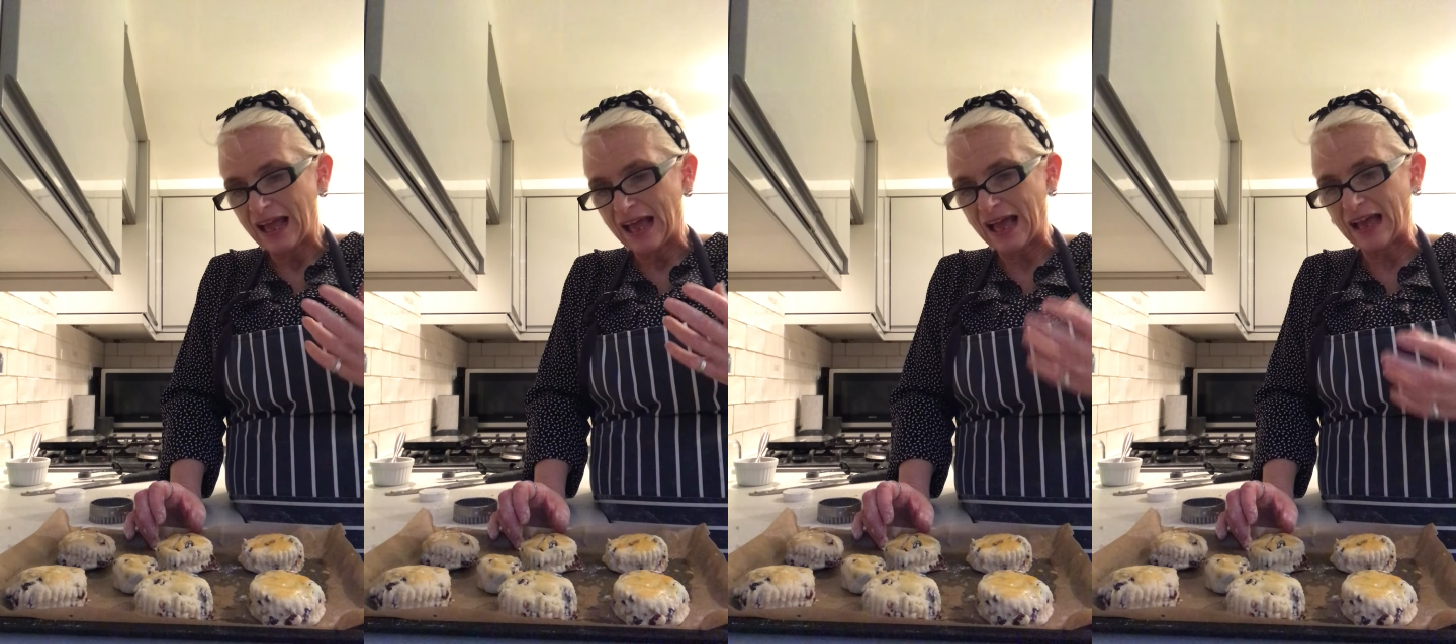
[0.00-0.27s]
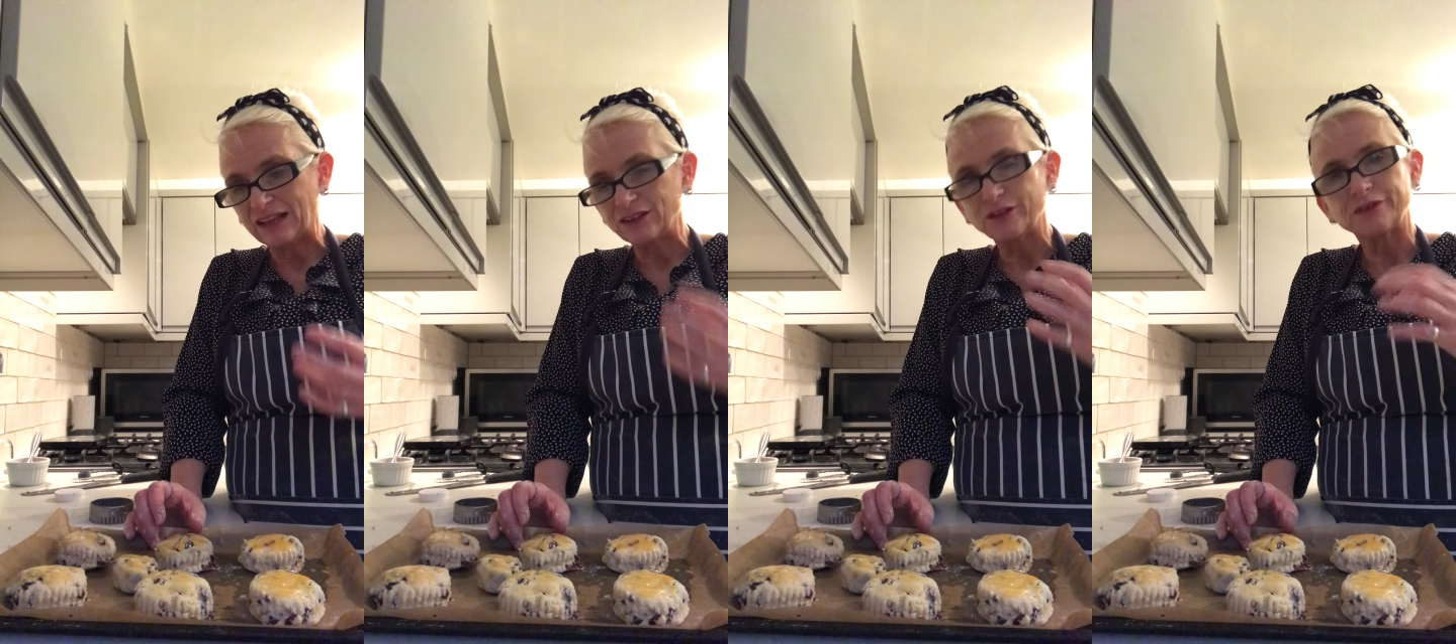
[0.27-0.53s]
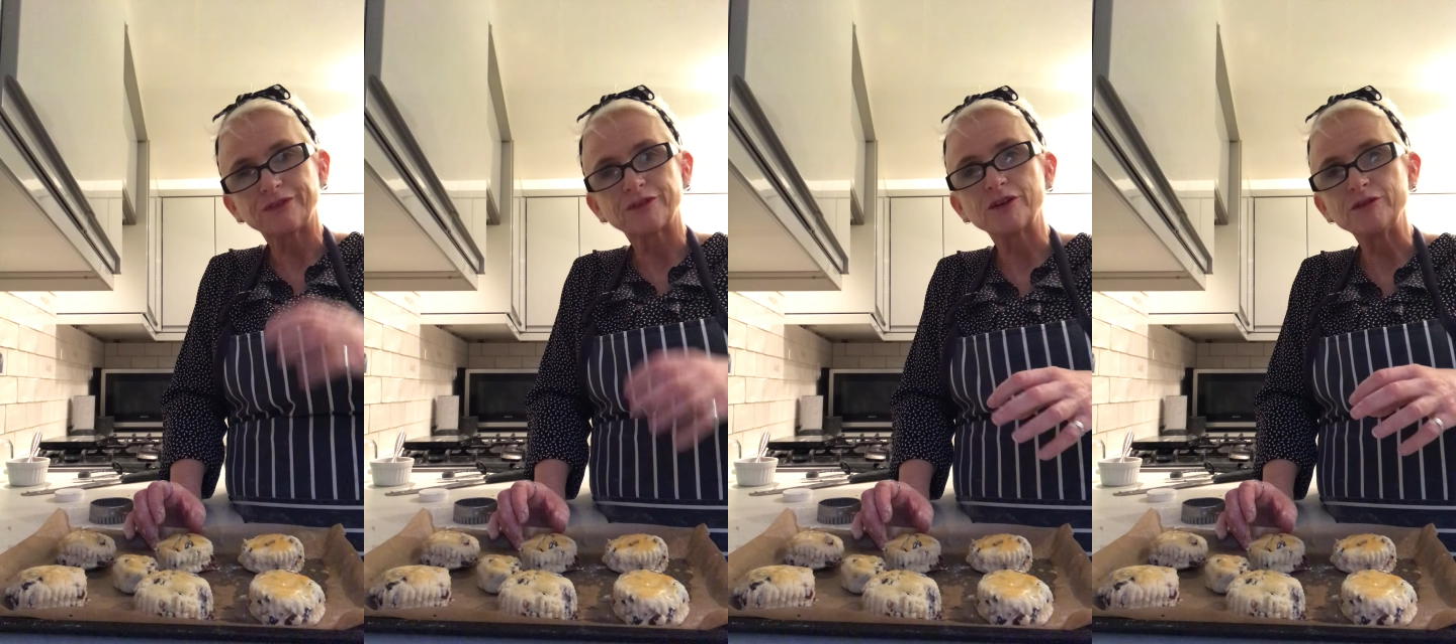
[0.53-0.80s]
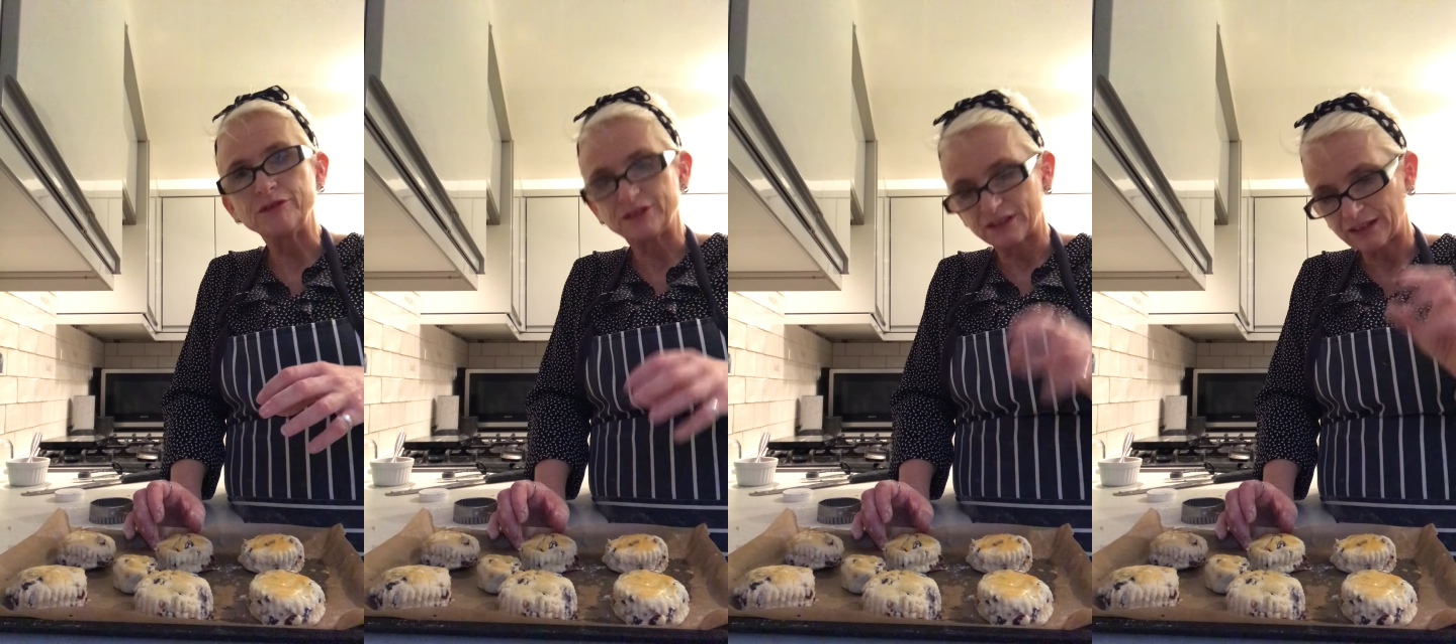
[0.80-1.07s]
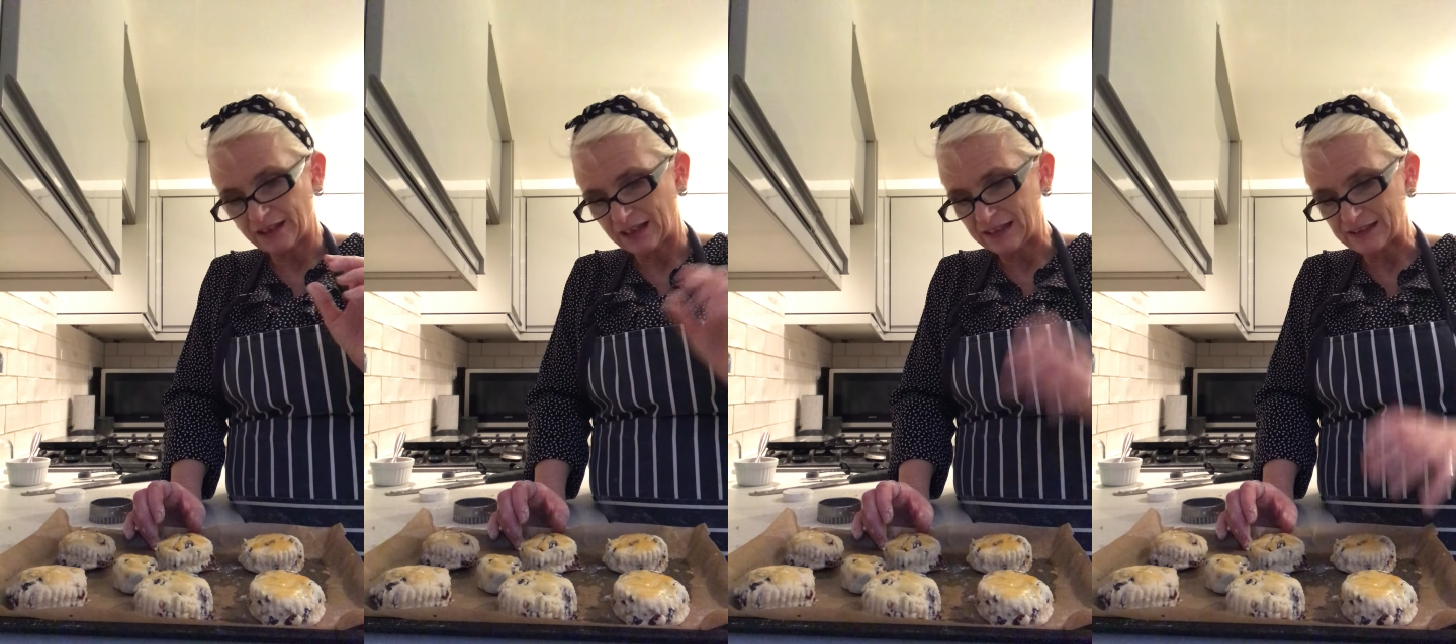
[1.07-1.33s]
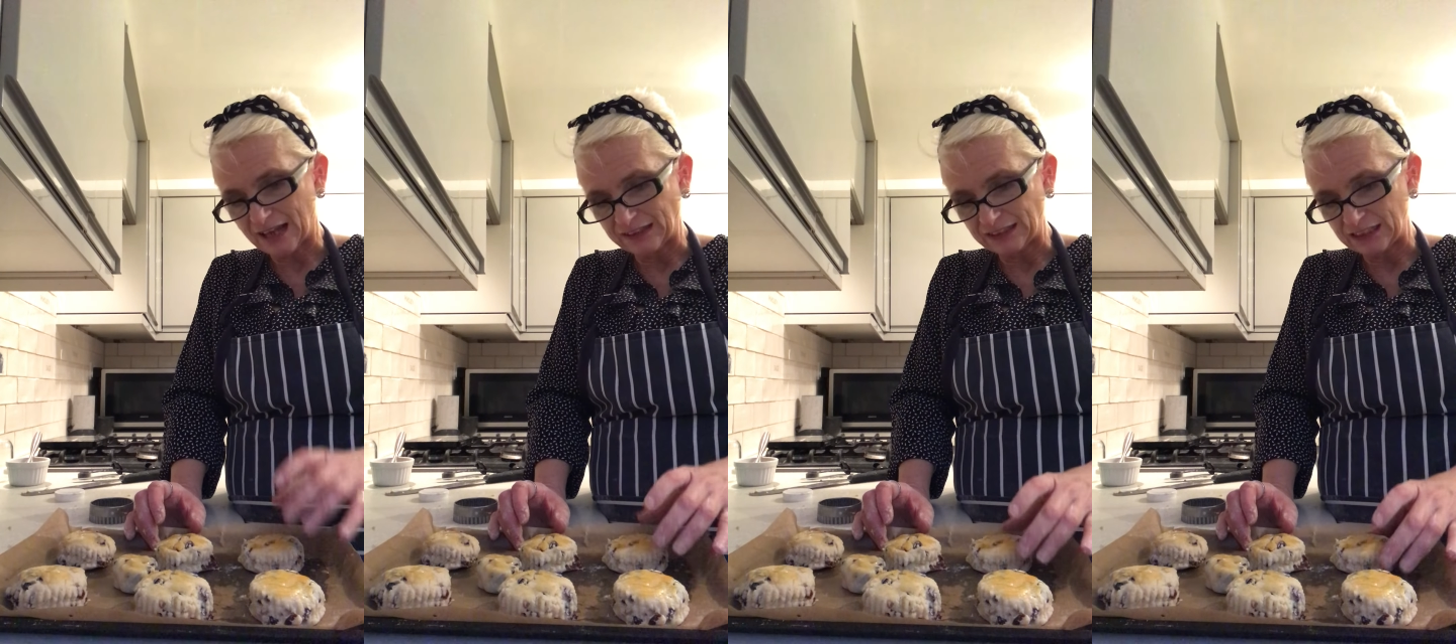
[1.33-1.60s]
and the fruit is
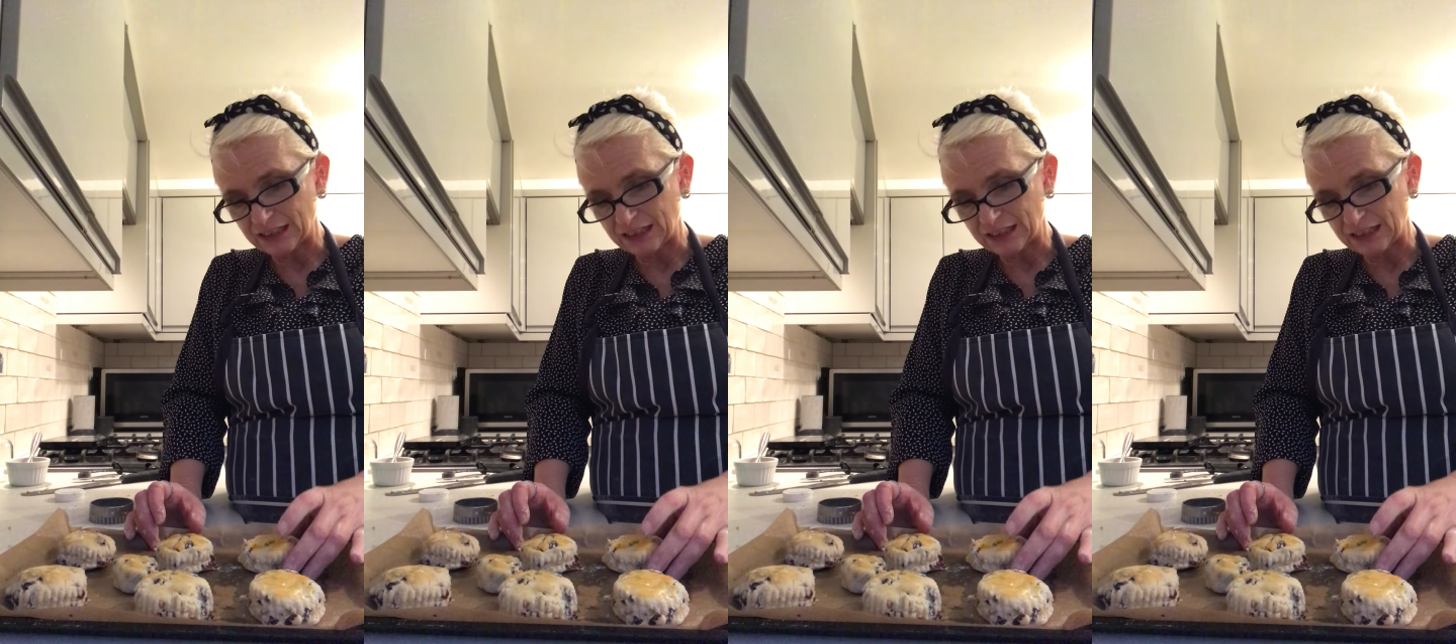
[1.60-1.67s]
added.